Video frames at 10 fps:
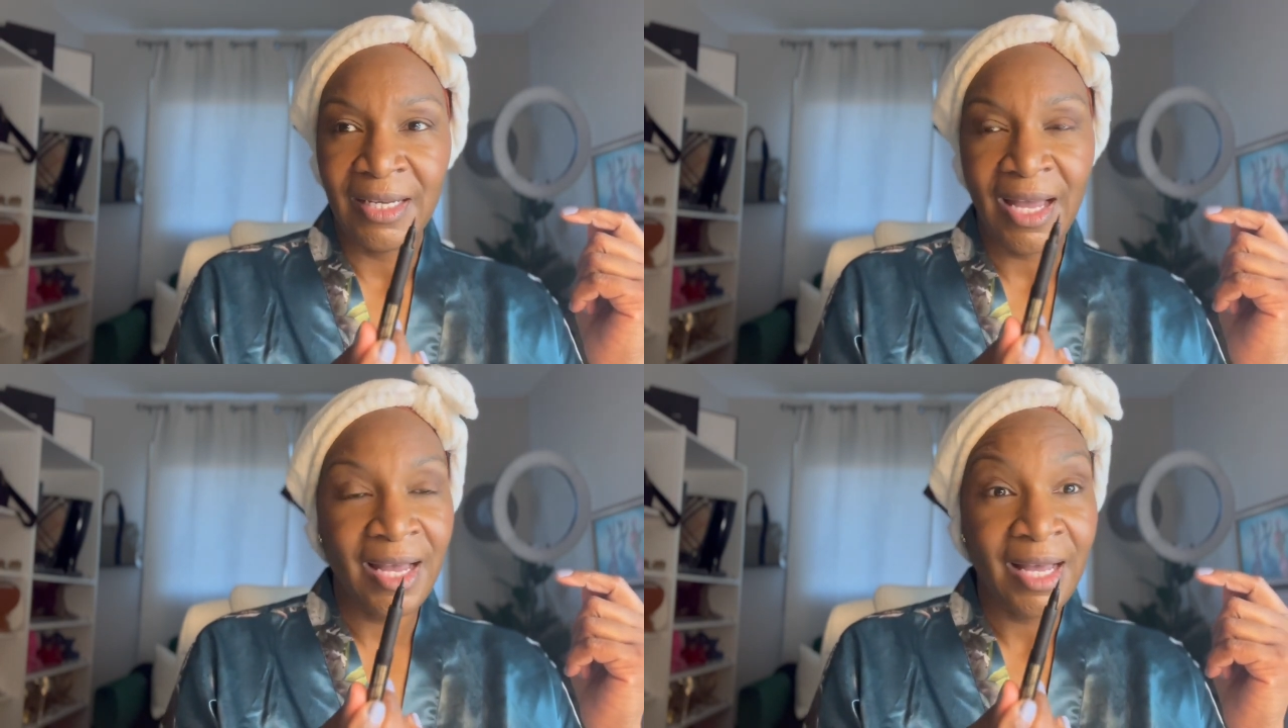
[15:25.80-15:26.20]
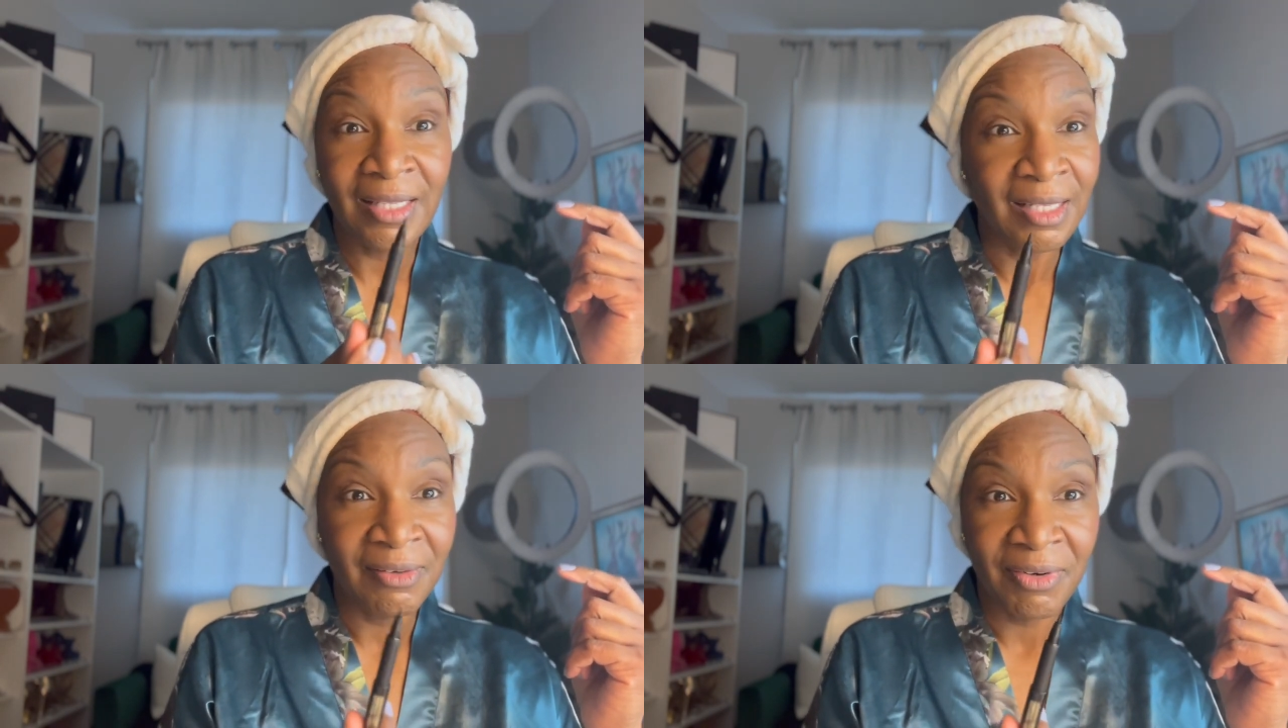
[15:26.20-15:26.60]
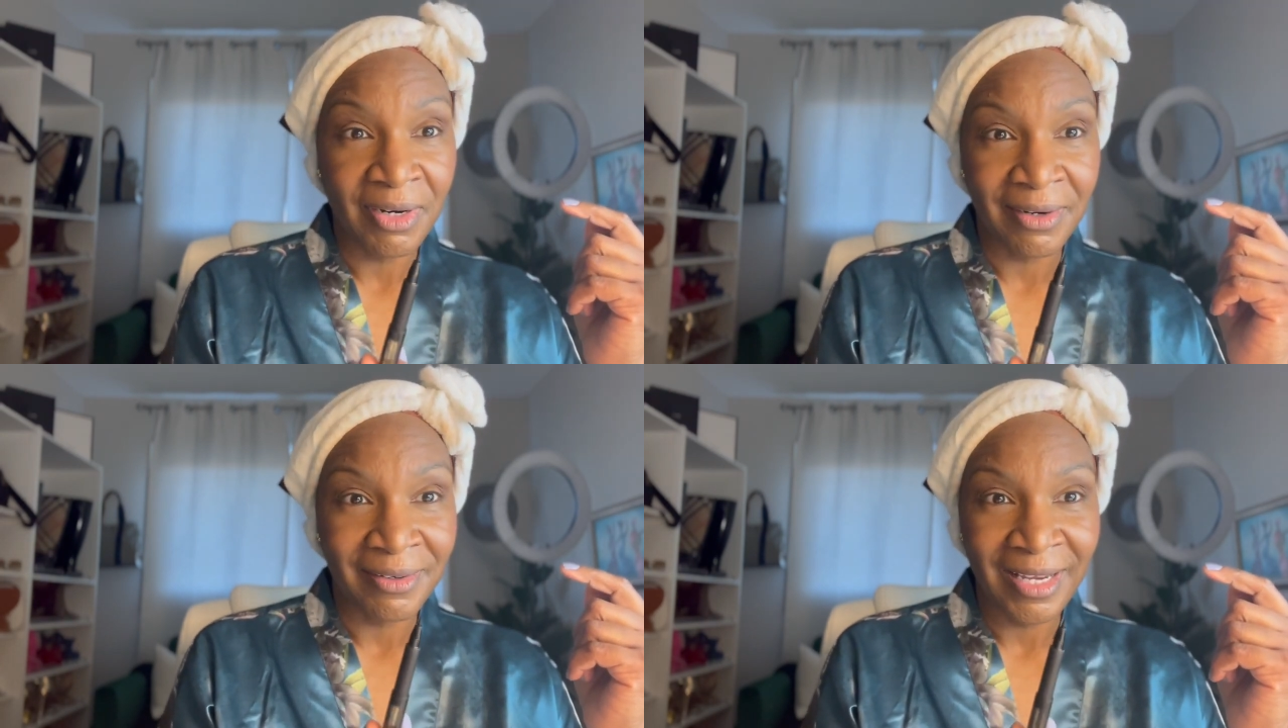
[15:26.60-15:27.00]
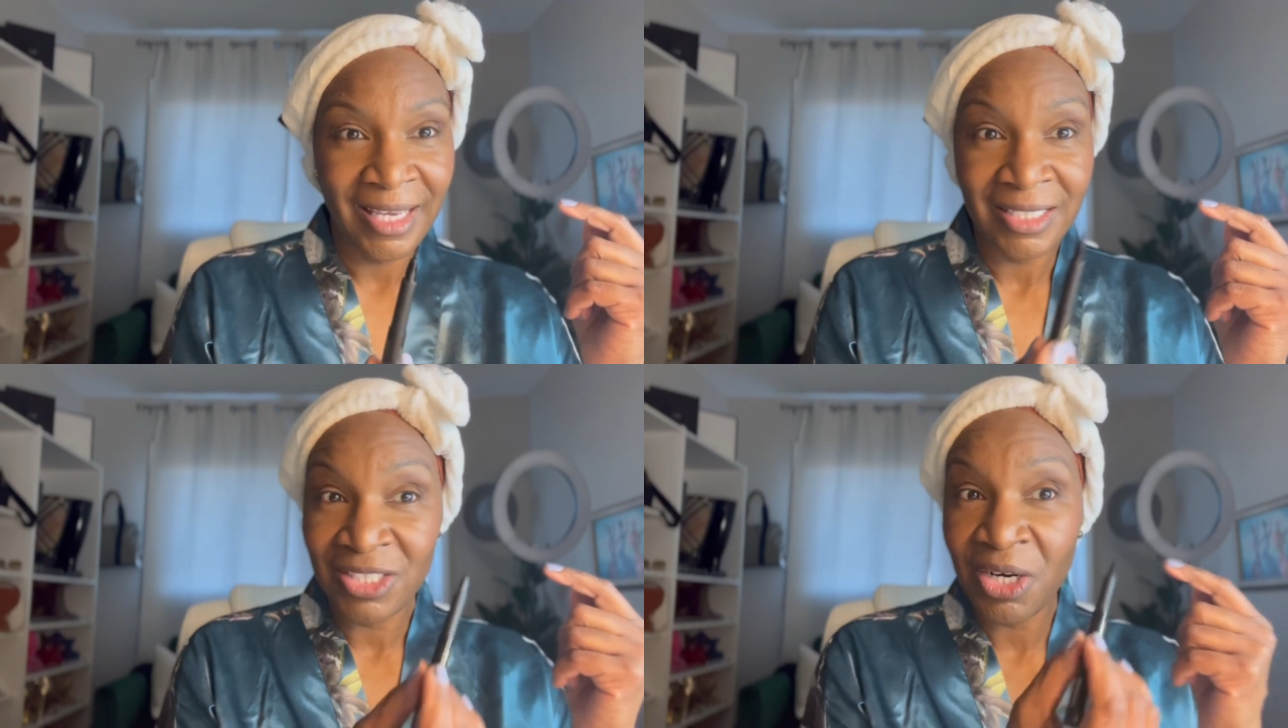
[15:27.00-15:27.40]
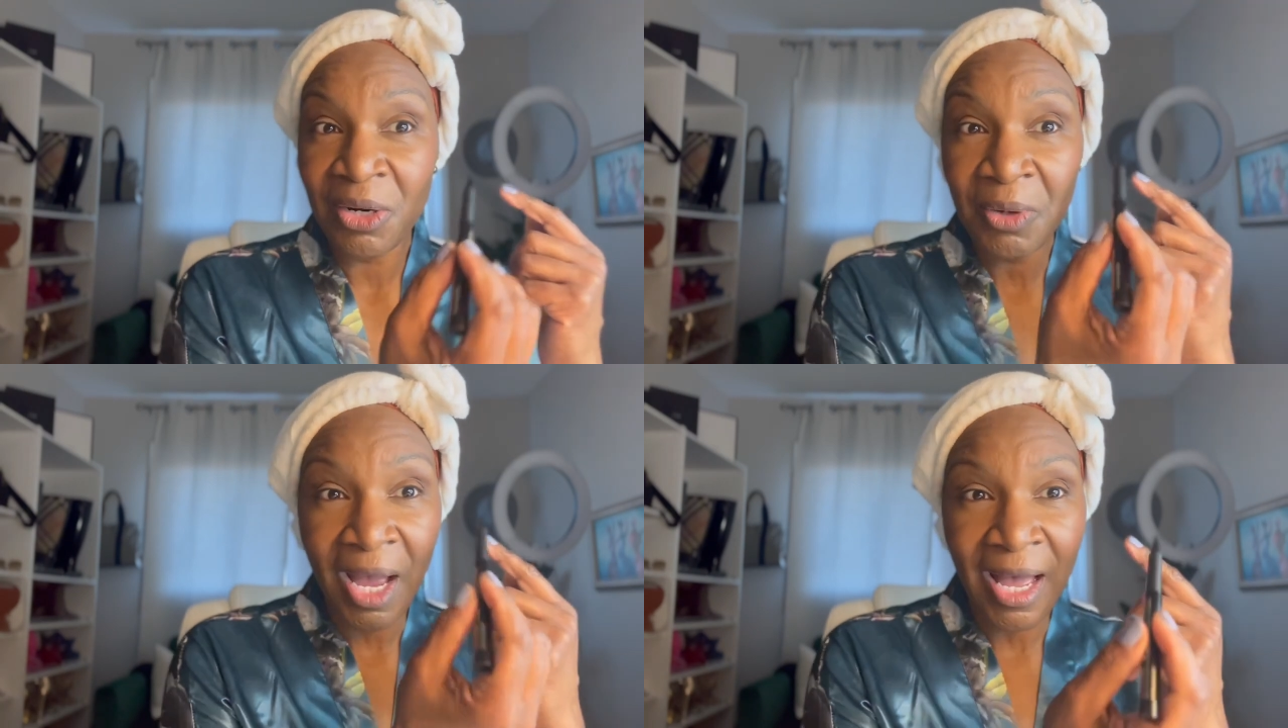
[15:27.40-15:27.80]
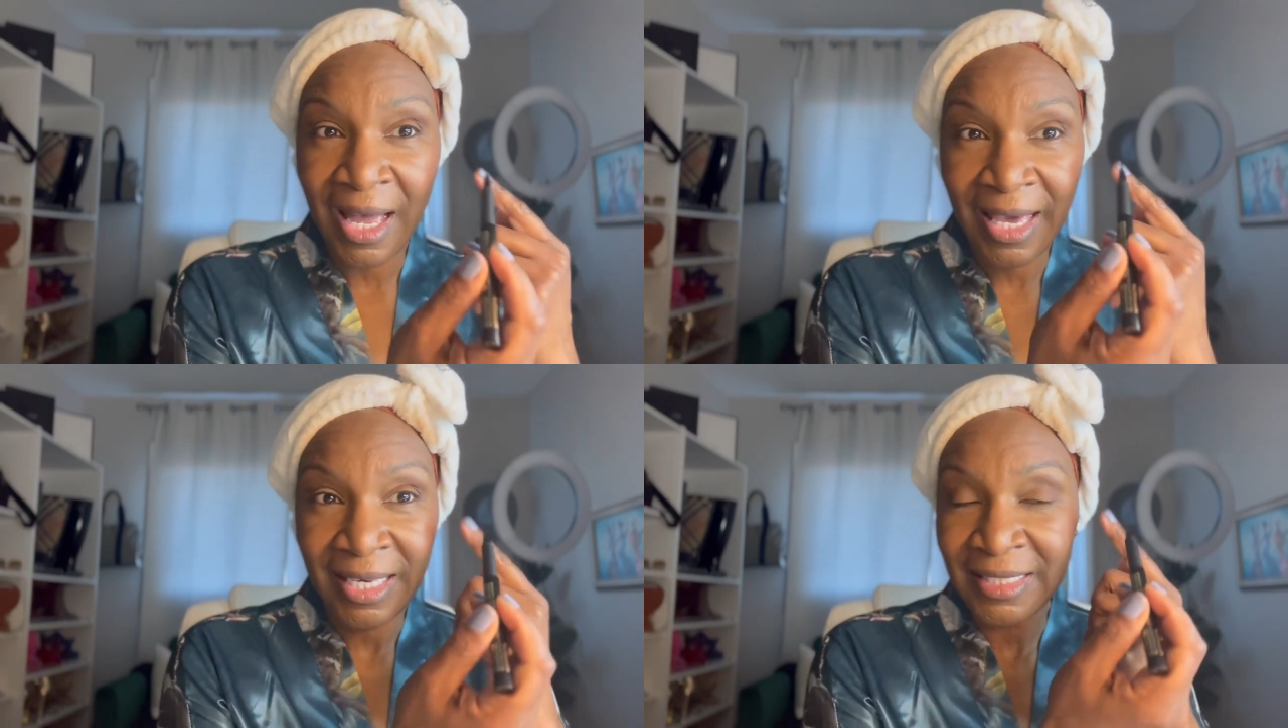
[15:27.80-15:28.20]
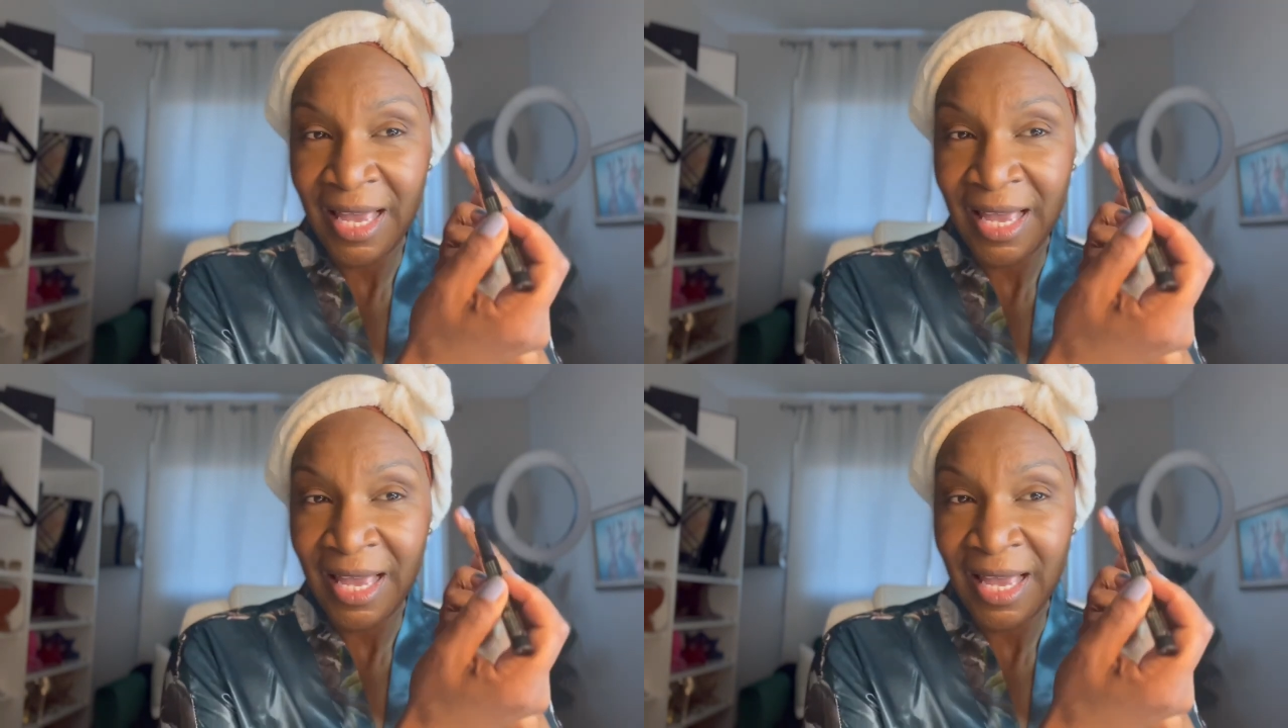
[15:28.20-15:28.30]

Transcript: I, I love her and her eyes.